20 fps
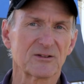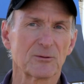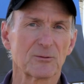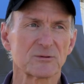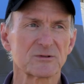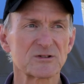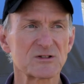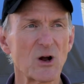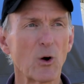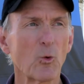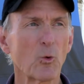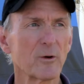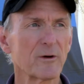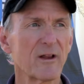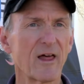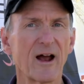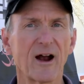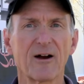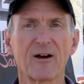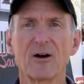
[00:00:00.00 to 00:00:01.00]
that were stored
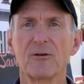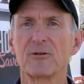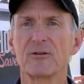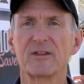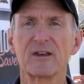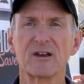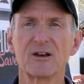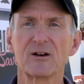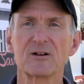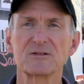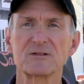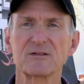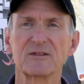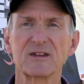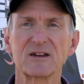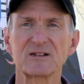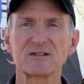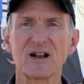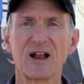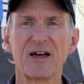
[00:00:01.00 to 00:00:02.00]
there over the years and
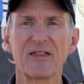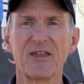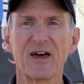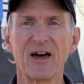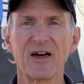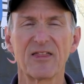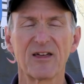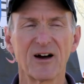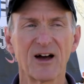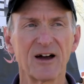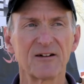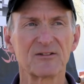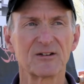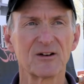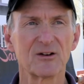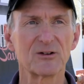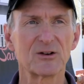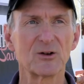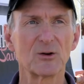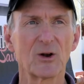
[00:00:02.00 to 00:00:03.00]
things like that. They'll have
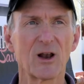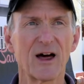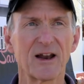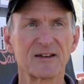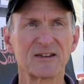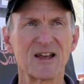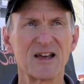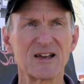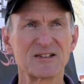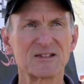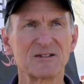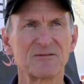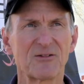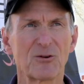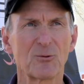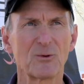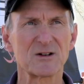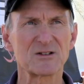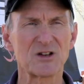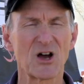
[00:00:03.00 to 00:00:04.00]
to do a lot of testing for
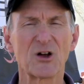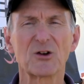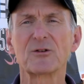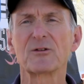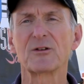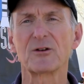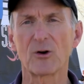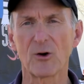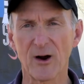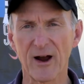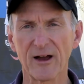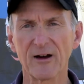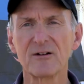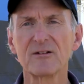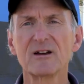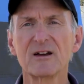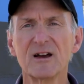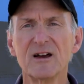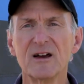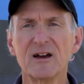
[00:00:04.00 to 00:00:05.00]
what's under the ground
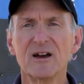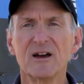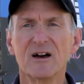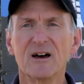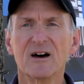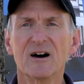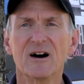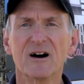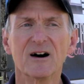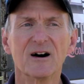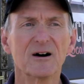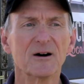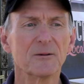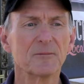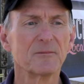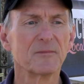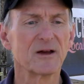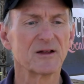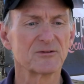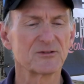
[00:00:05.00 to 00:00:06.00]

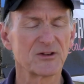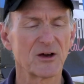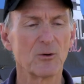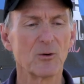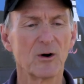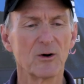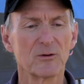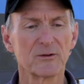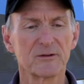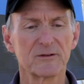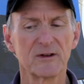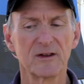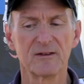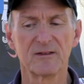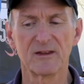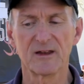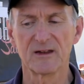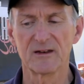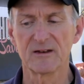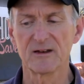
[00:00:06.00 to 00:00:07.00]
and so on,
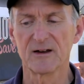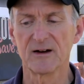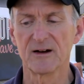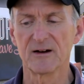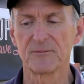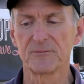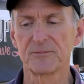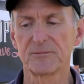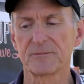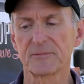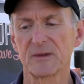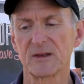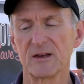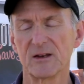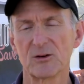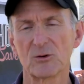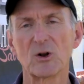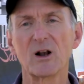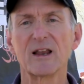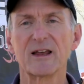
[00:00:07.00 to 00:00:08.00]
and
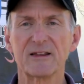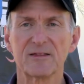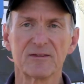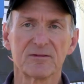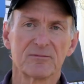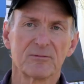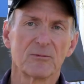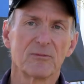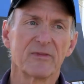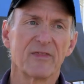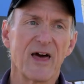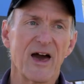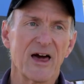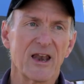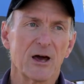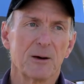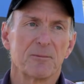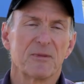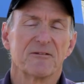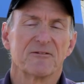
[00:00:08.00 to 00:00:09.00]
then clean that
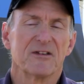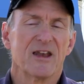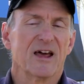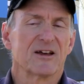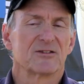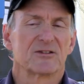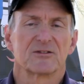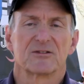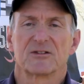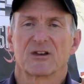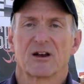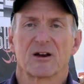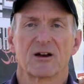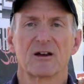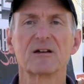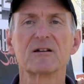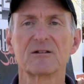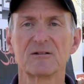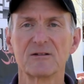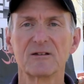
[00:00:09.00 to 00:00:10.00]
up if necessary,
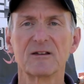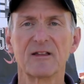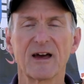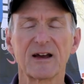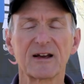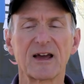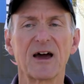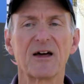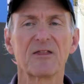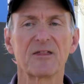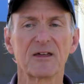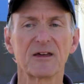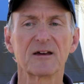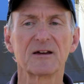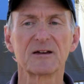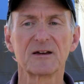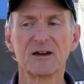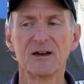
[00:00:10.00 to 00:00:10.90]
that kind of thing.